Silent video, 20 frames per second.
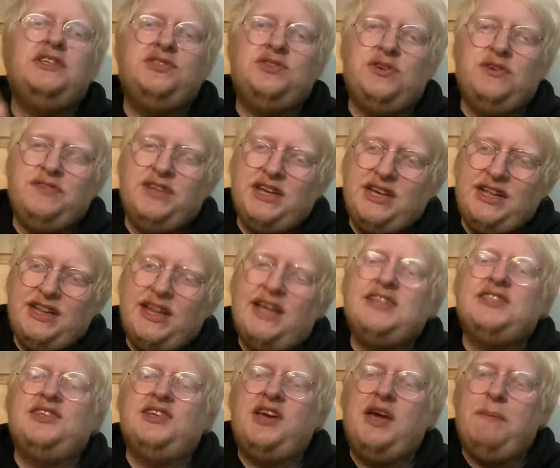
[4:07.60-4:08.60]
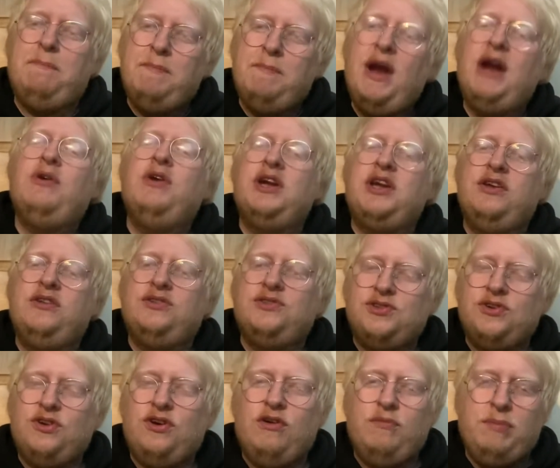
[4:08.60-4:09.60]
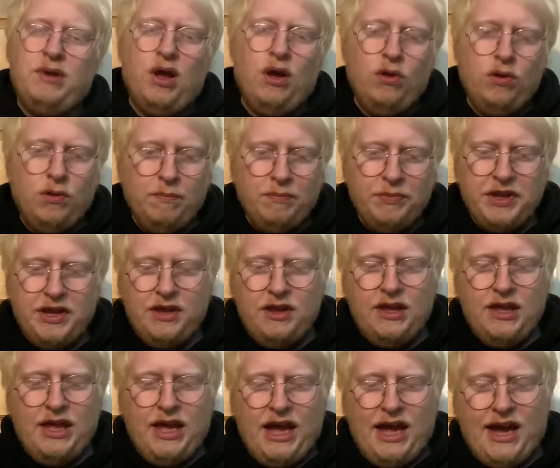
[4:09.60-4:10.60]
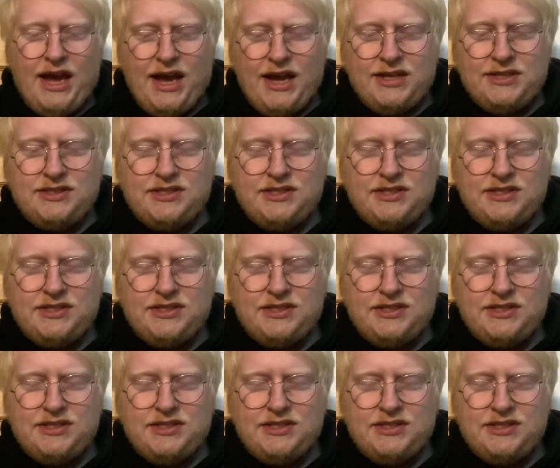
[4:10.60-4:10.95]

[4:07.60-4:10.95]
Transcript: sort of like classic American sort of bottle. And